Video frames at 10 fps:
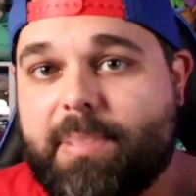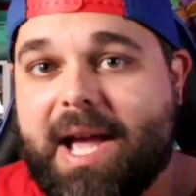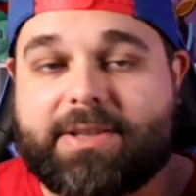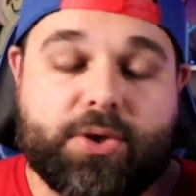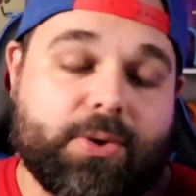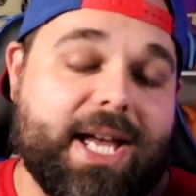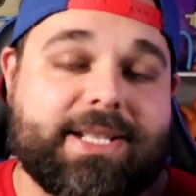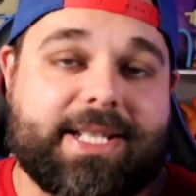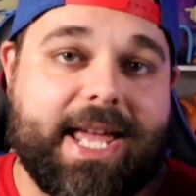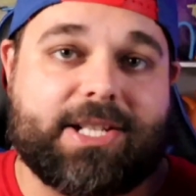back to you
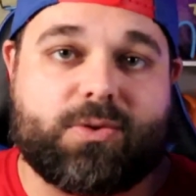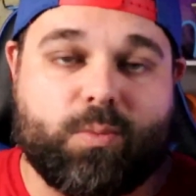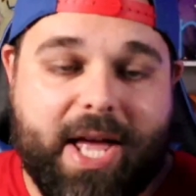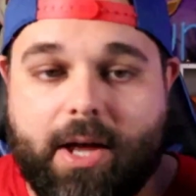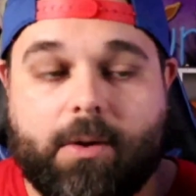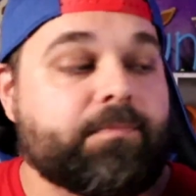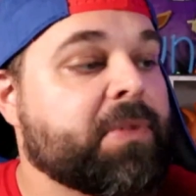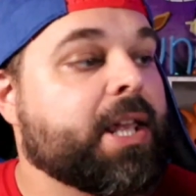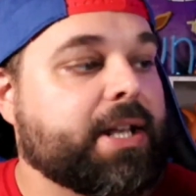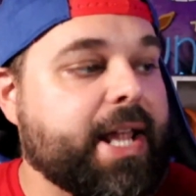guys as well.
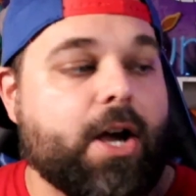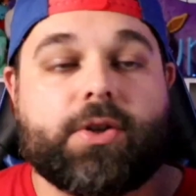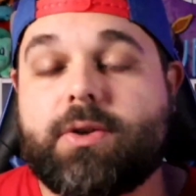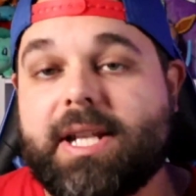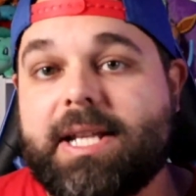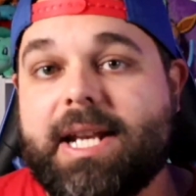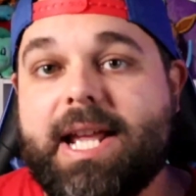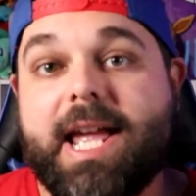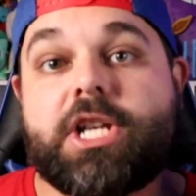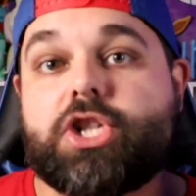Now, you can get an
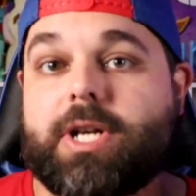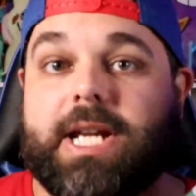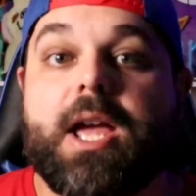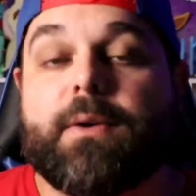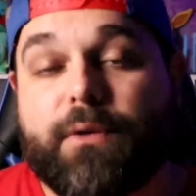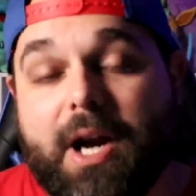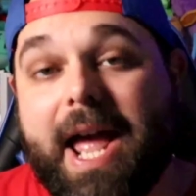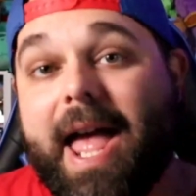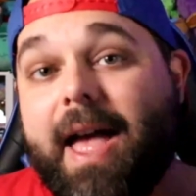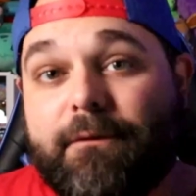entry
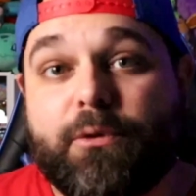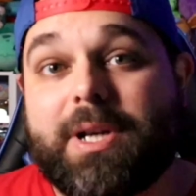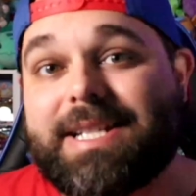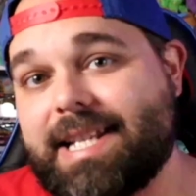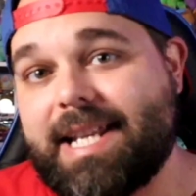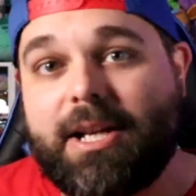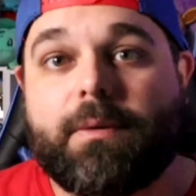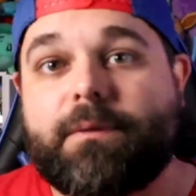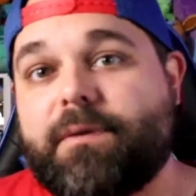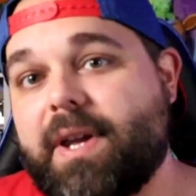for every
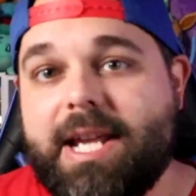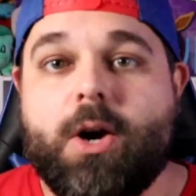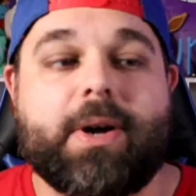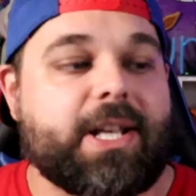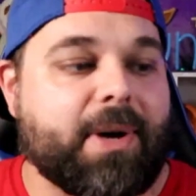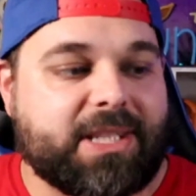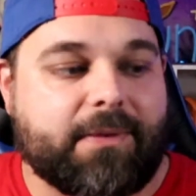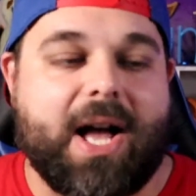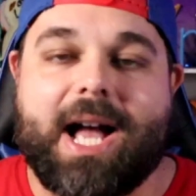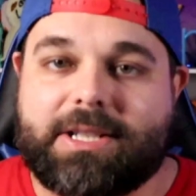single video in the month
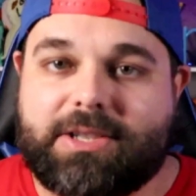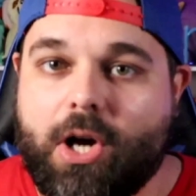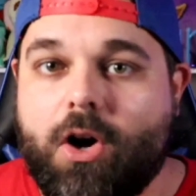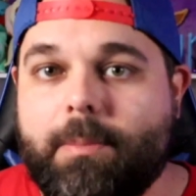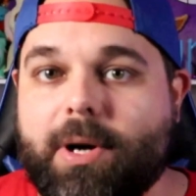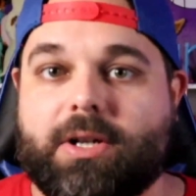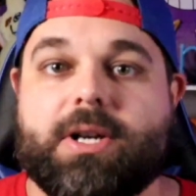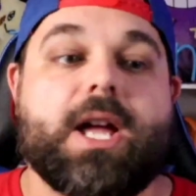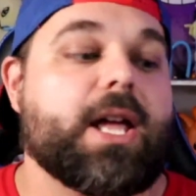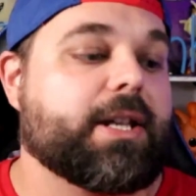of
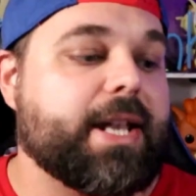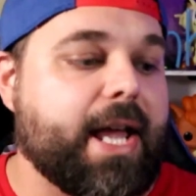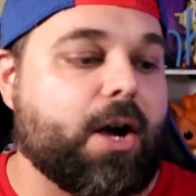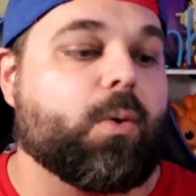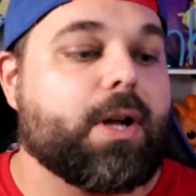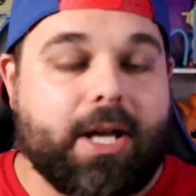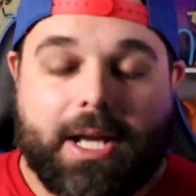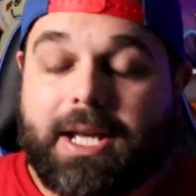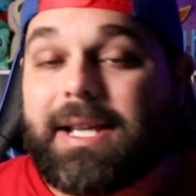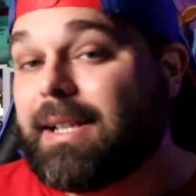October. Now,
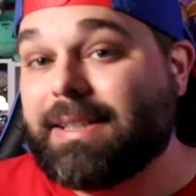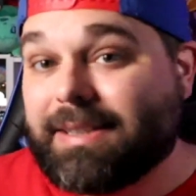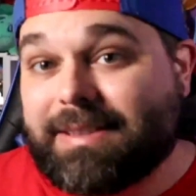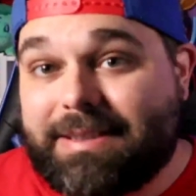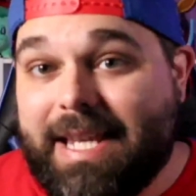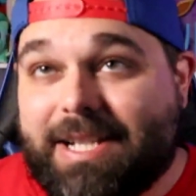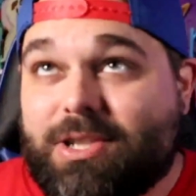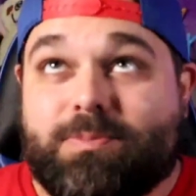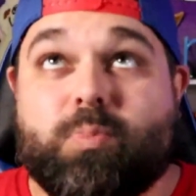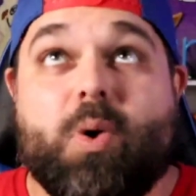
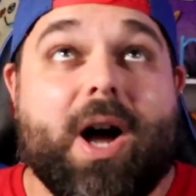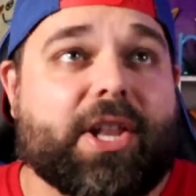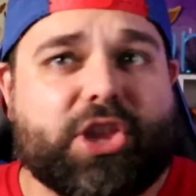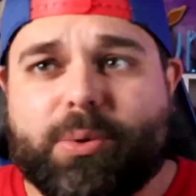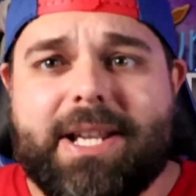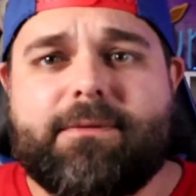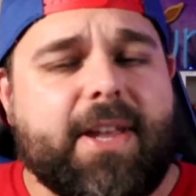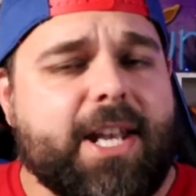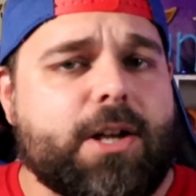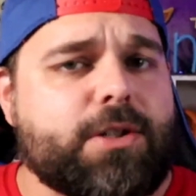that's what three
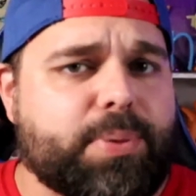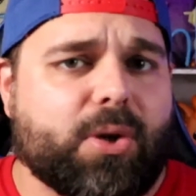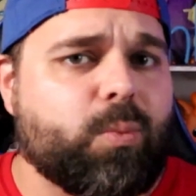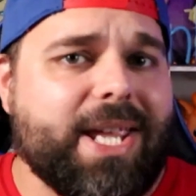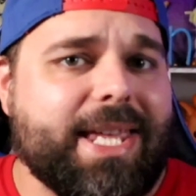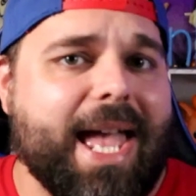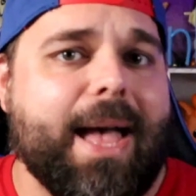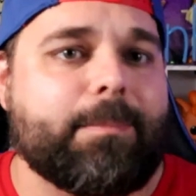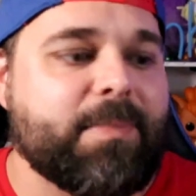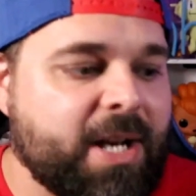videos per week
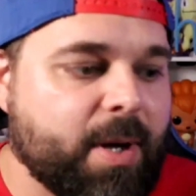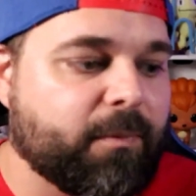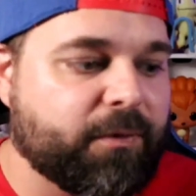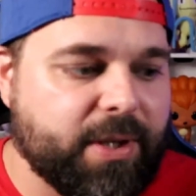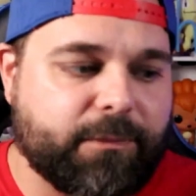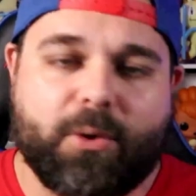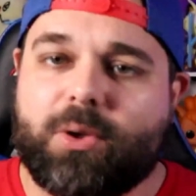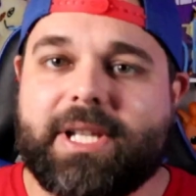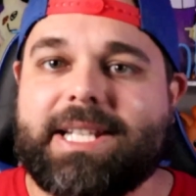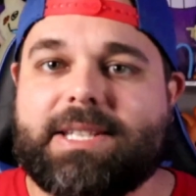at minimum for the
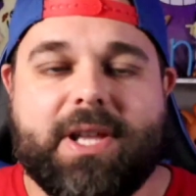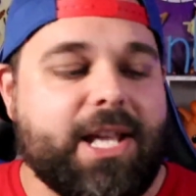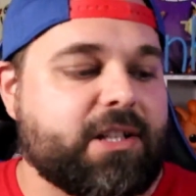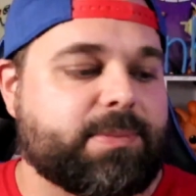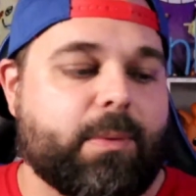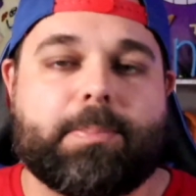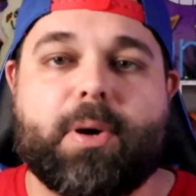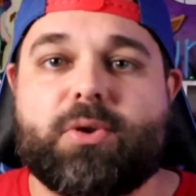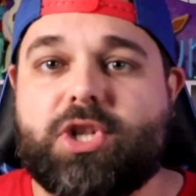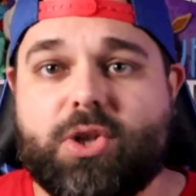full length videos but we
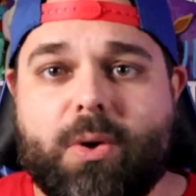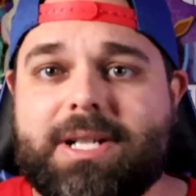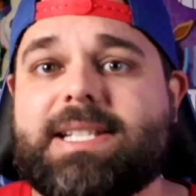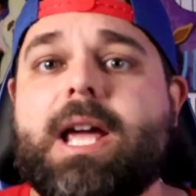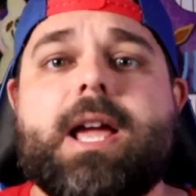post shorts